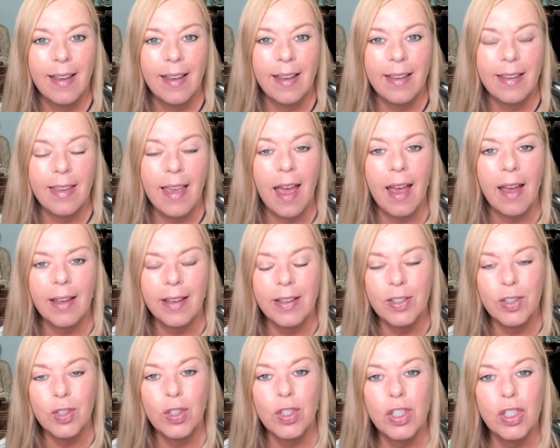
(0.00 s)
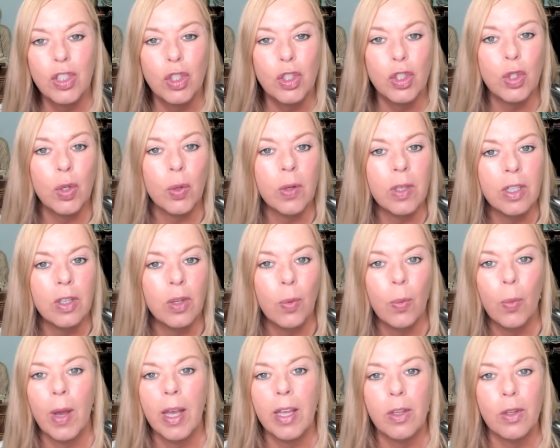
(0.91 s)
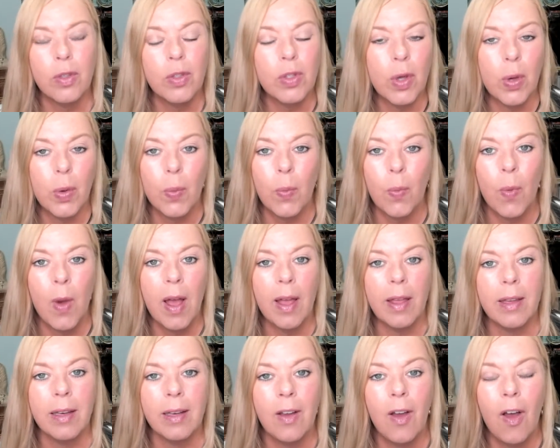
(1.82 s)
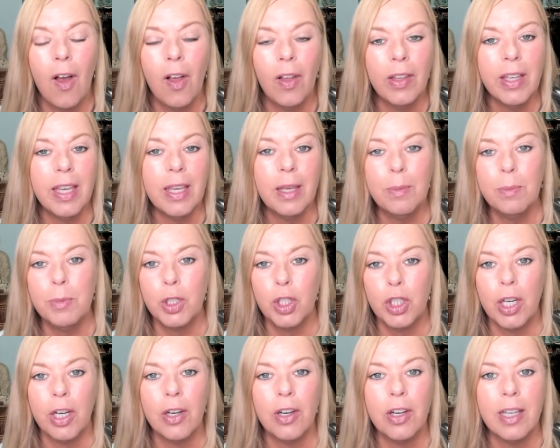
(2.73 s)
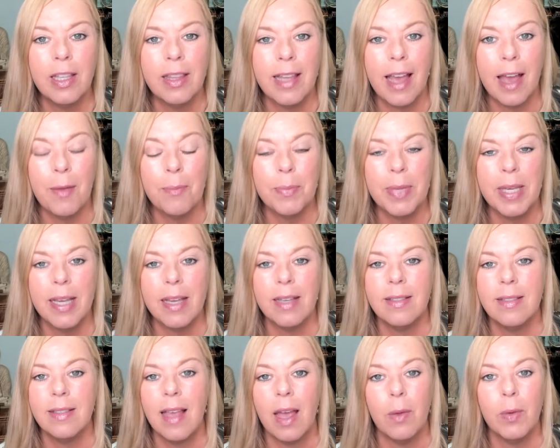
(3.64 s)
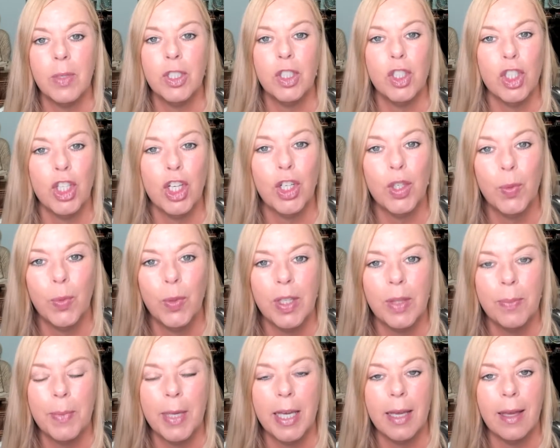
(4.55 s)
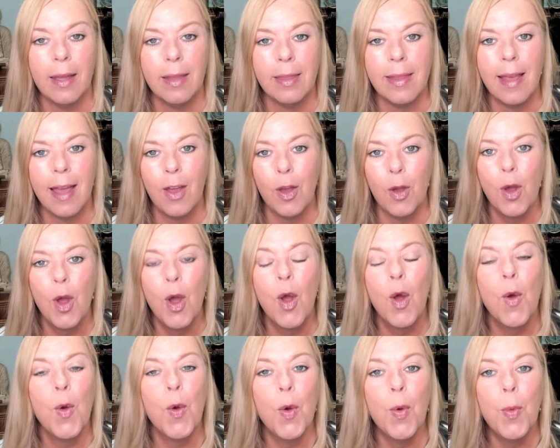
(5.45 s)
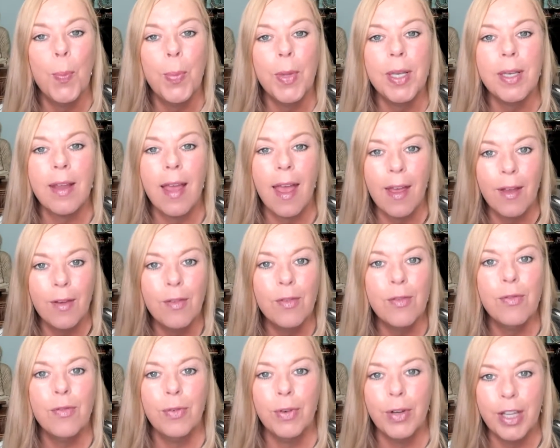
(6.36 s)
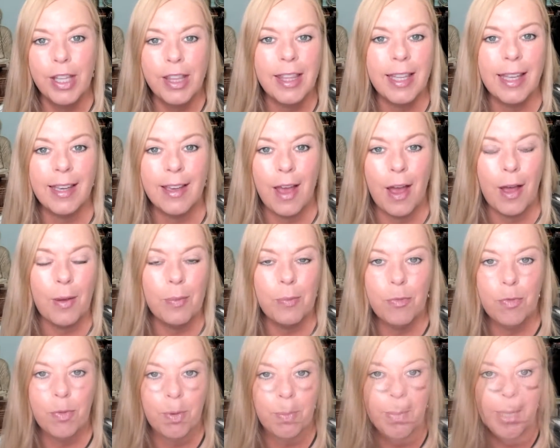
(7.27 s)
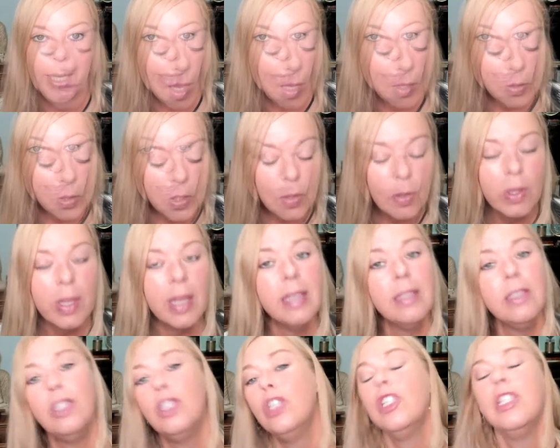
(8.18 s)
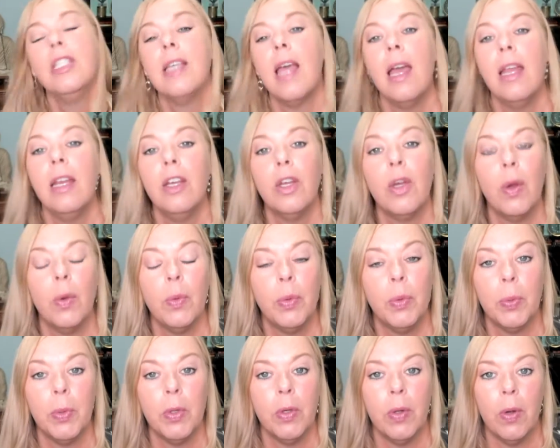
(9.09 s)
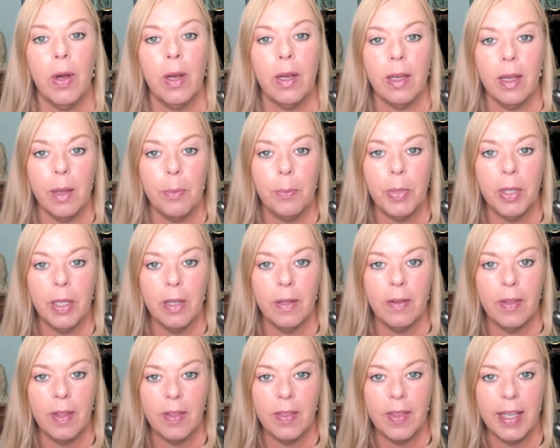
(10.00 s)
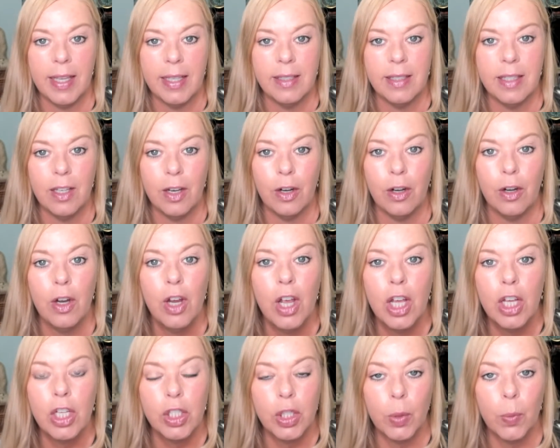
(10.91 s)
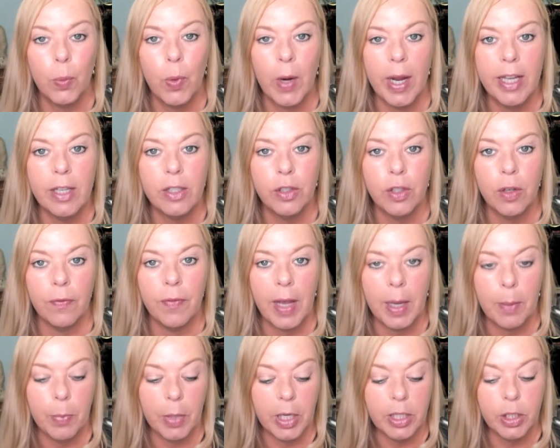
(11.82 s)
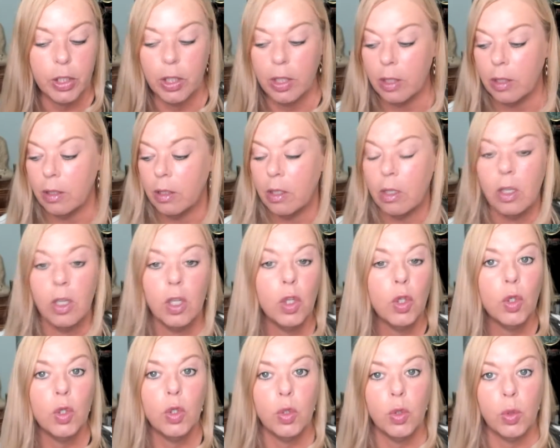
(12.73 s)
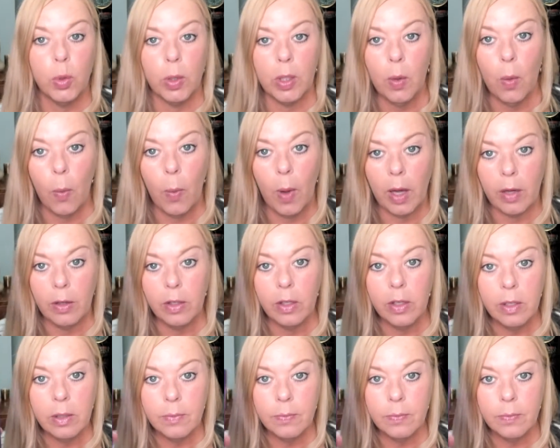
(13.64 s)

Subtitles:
Yeah, it's just showing you what you don't want. And I'll keep sharing that because that was shared with me and that opened everything up for me. So let's just kind of go through a couple of the things here to raise your vibration. Drink water.